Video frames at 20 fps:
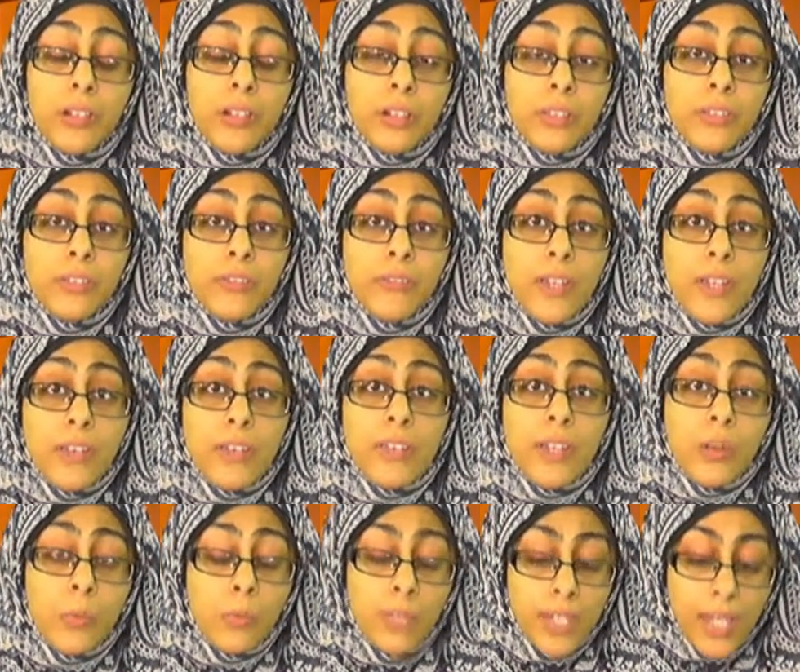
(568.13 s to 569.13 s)
the faith
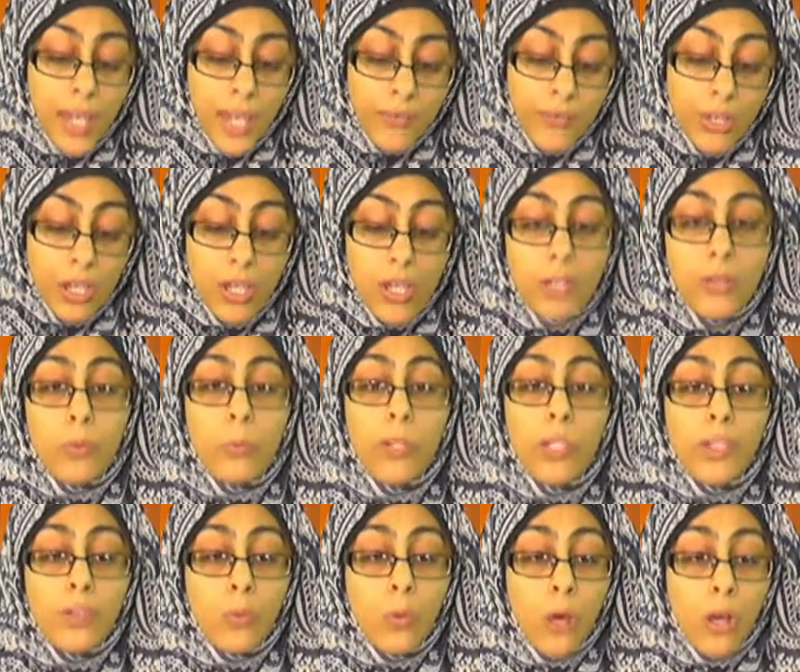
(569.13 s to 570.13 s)
that we have.
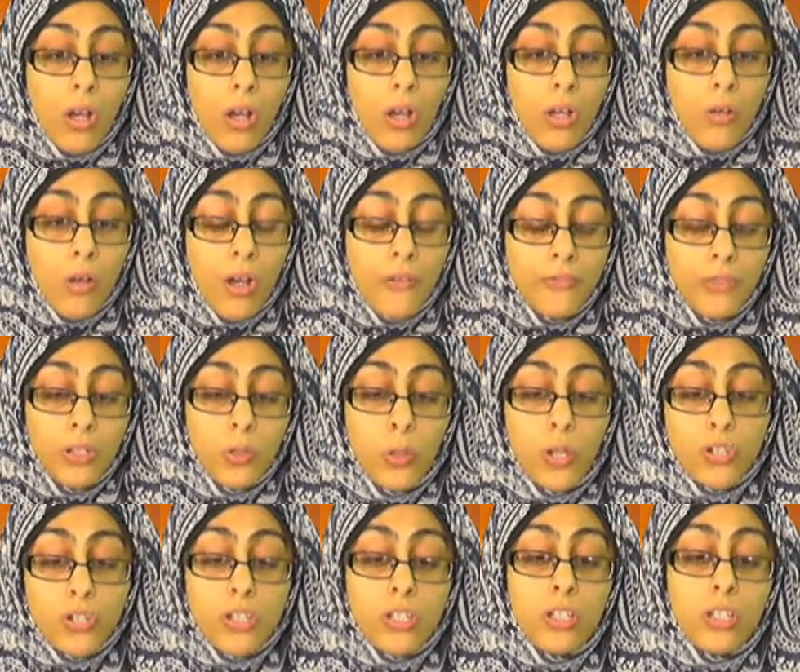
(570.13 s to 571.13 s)
We often
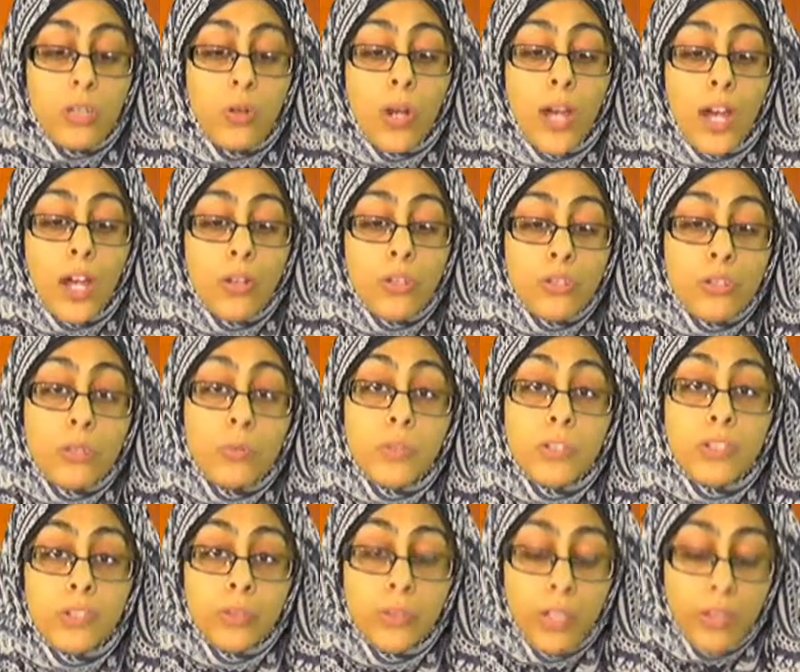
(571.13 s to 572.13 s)
question, how should we
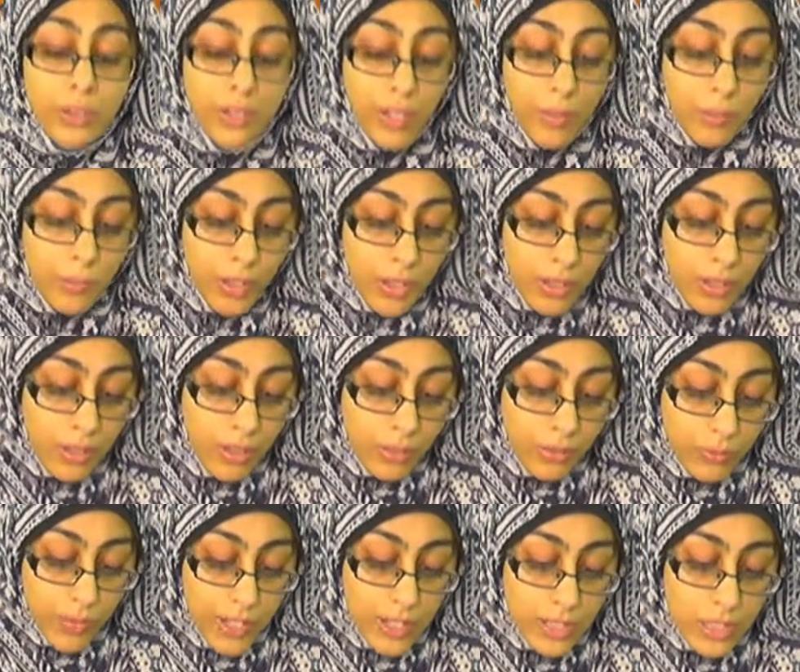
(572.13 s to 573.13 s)
treat them,
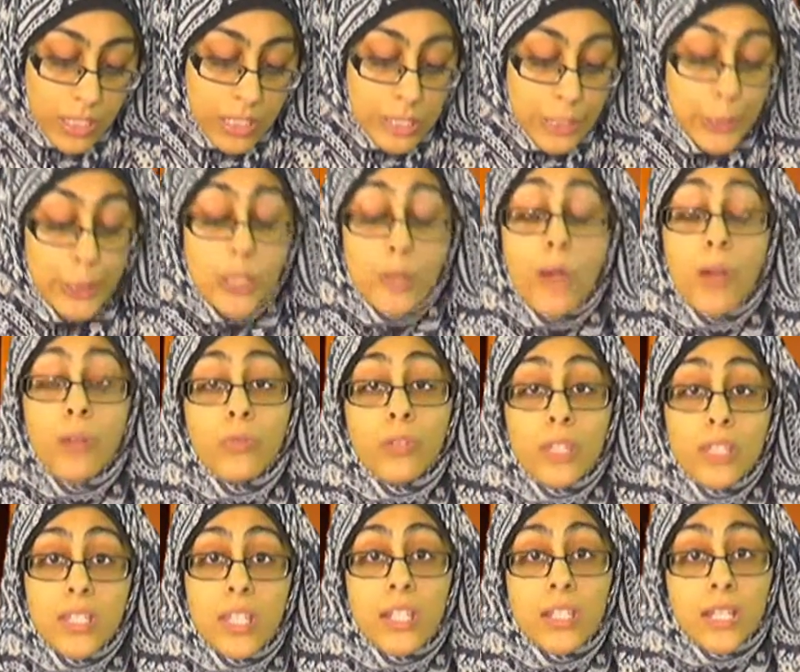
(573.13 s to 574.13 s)
right? So Imam
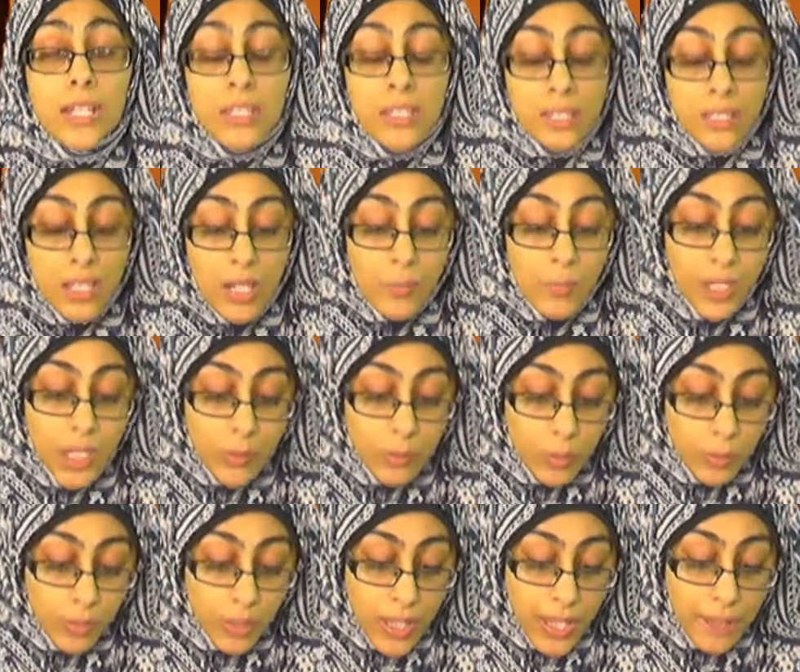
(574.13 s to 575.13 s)
Raza alayhi salam, he
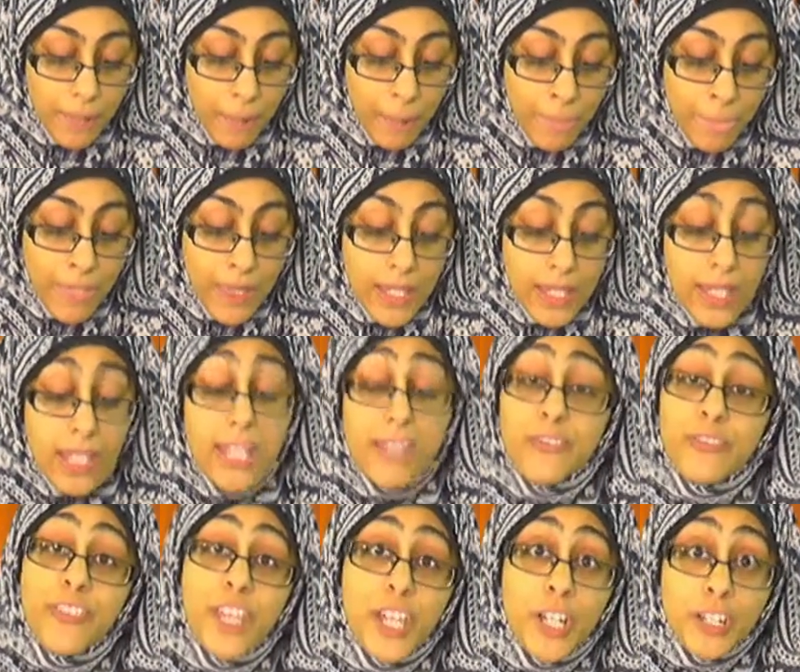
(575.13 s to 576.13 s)
replied, if
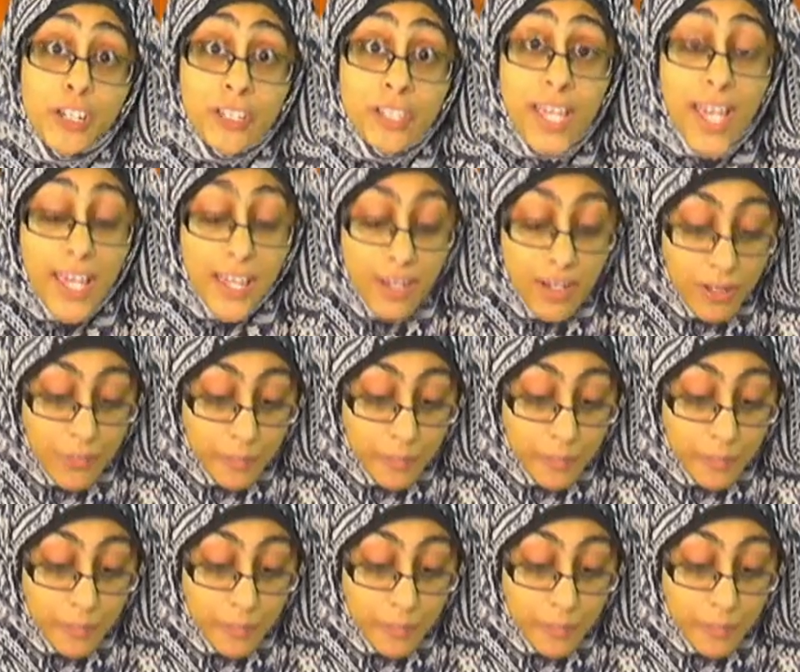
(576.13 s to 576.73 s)
they are dead,